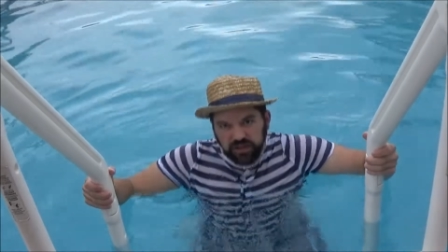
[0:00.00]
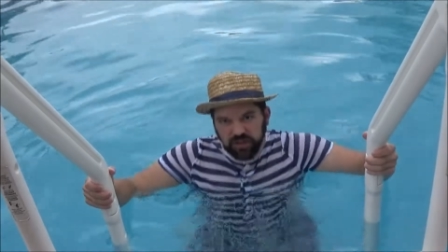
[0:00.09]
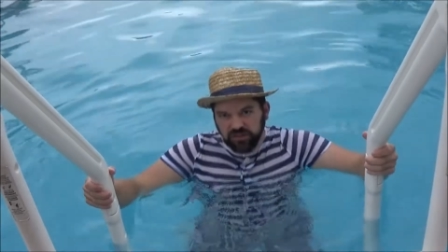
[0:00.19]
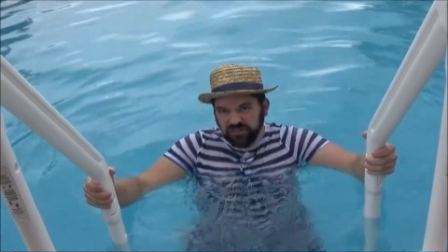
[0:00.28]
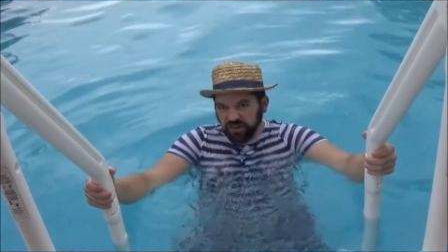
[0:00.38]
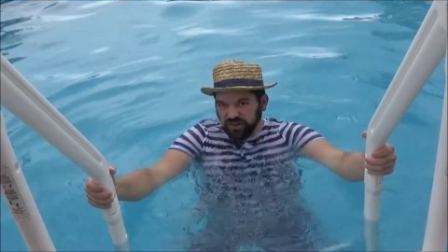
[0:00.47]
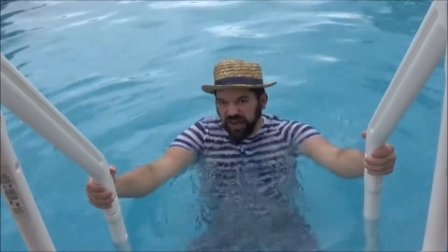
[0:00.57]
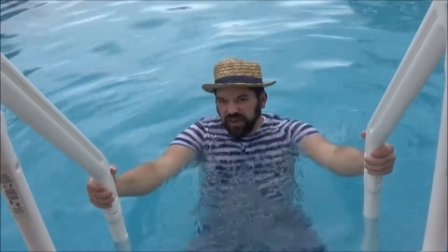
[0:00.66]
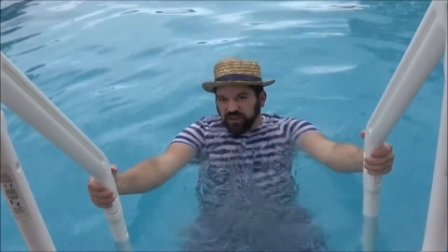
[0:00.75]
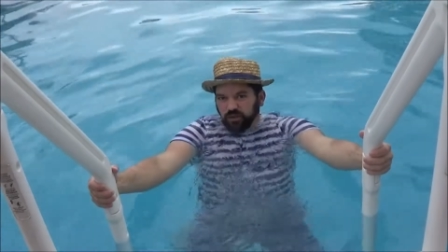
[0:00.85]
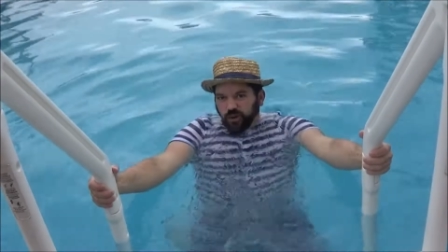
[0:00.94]
You're still
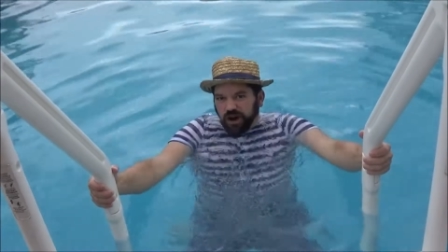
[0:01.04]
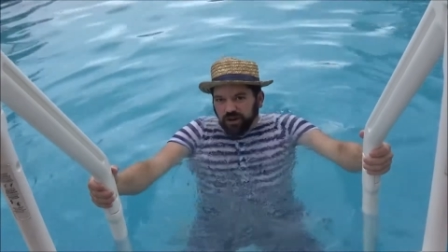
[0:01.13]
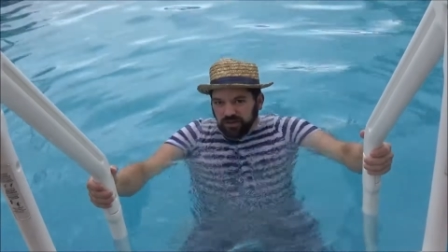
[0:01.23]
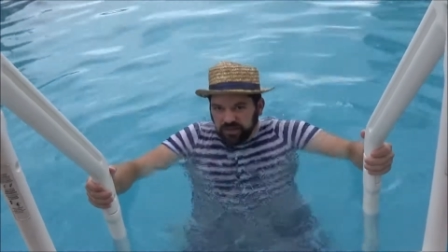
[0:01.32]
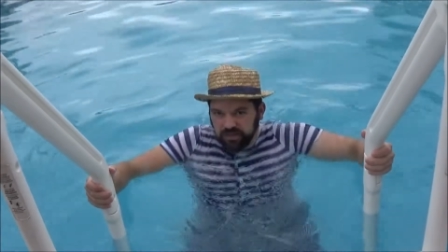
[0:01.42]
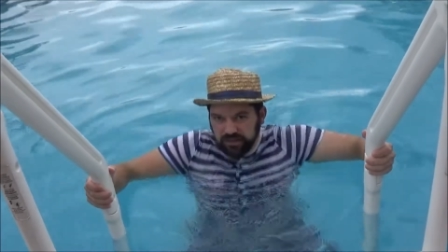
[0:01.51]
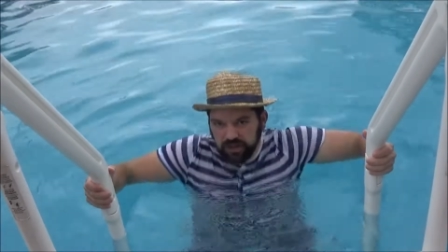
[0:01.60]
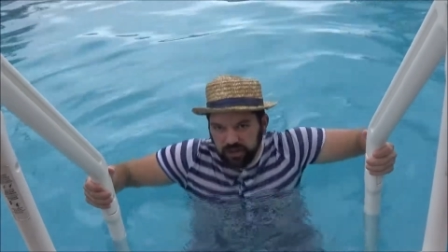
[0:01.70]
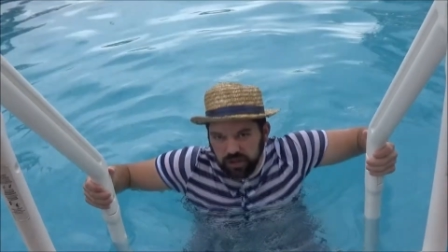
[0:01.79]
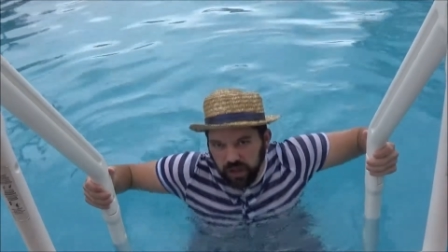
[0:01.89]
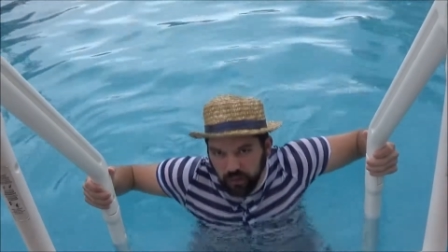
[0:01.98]
down in the water, so it's a
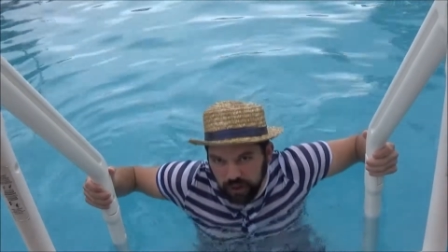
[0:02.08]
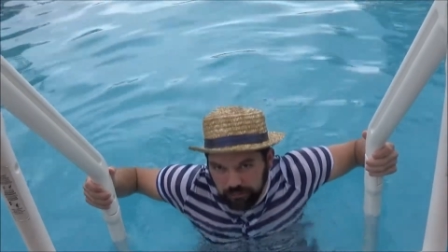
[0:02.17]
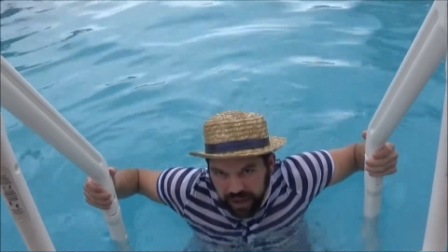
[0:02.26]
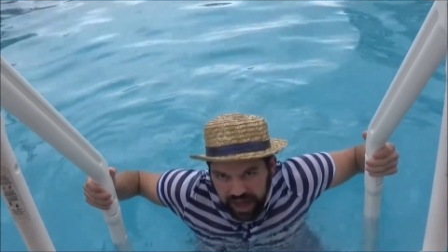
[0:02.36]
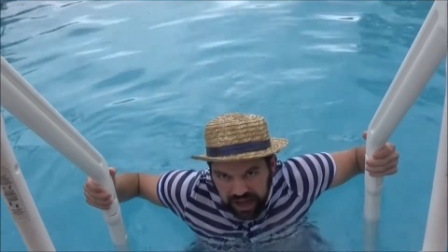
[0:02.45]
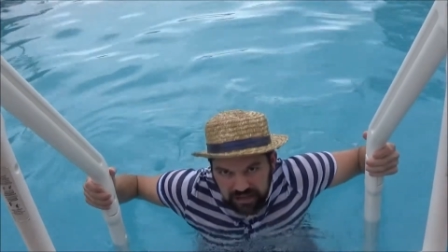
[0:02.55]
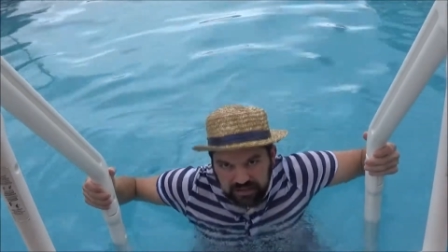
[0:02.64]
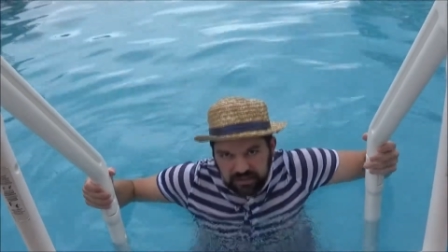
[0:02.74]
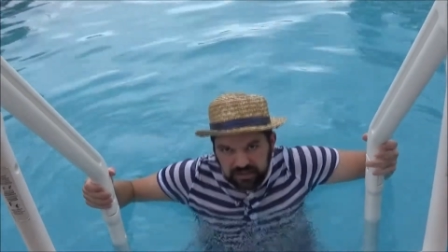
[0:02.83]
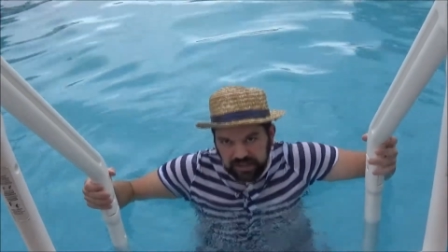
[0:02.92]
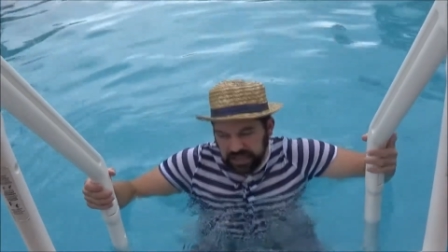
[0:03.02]
little low impact.
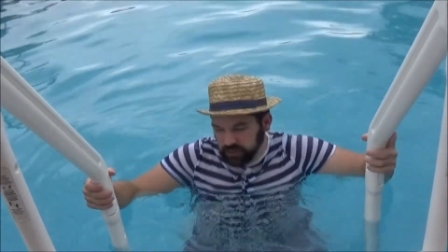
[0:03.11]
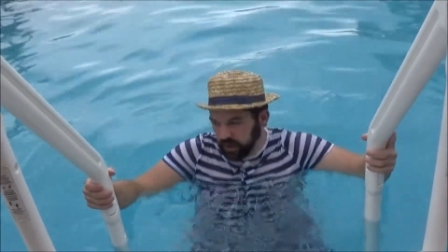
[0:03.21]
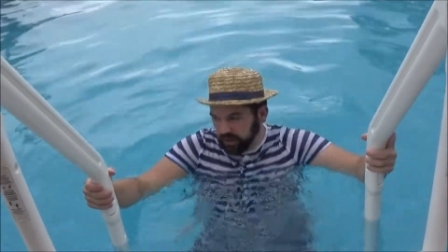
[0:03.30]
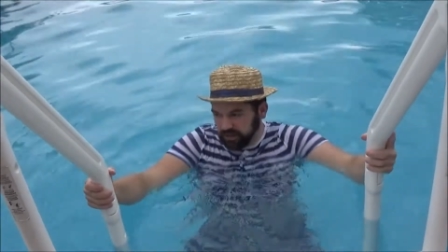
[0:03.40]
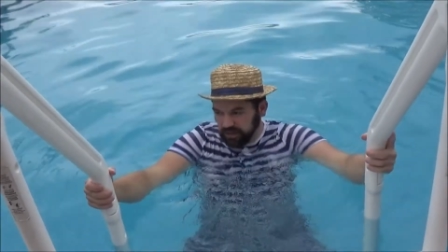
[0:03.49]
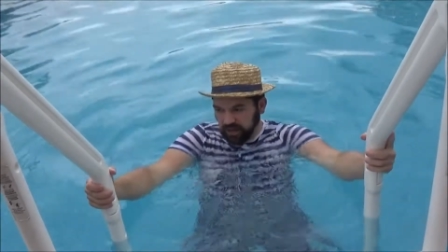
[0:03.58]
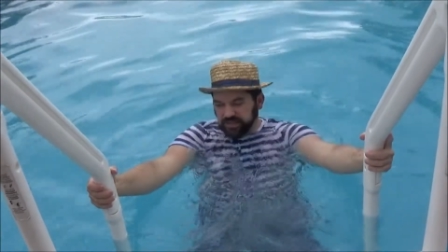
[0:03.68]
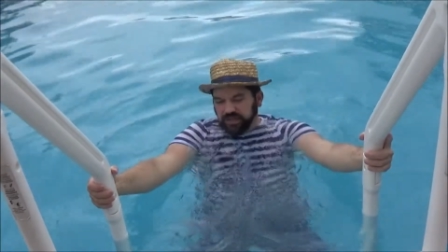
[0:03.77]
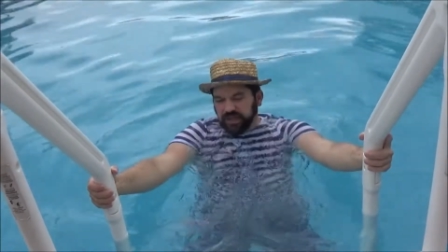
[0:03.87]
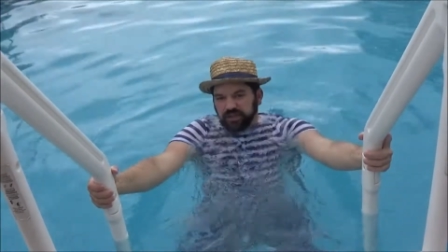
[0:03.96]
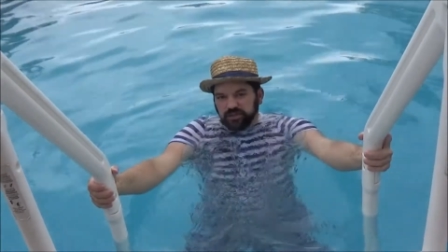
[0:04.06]
So that's why I
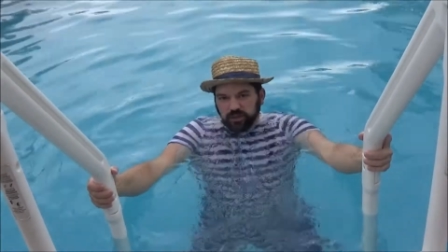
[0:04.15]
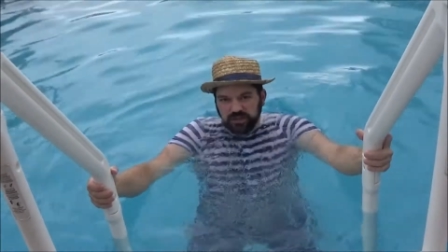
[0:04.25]
say this